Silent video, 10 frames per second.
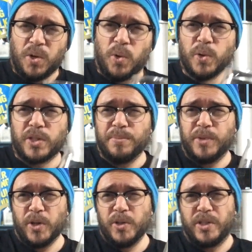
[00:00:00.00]
awesome
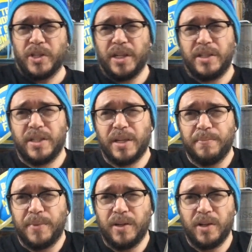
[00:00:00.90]
dudes that
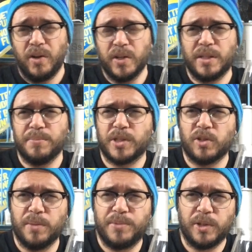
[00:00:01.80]
I
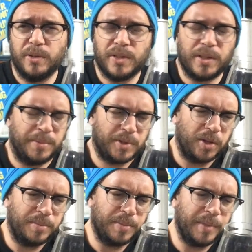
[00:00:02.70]
subscribe to and
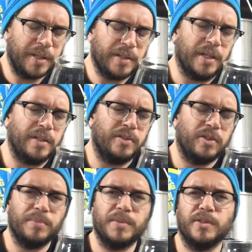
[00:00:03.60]
subscribe to me that take the
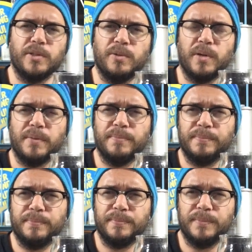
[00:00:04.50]
time to
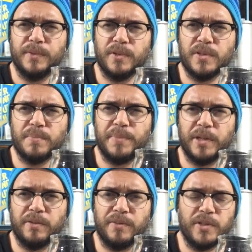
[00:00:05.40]
do some
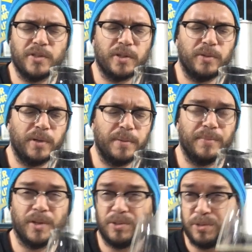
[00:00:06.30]
beer reviews. So
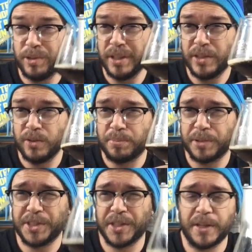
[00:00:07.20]
I really do
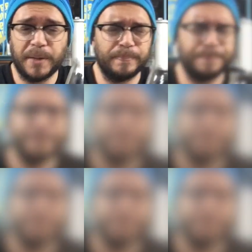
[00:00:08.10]
appreciate that.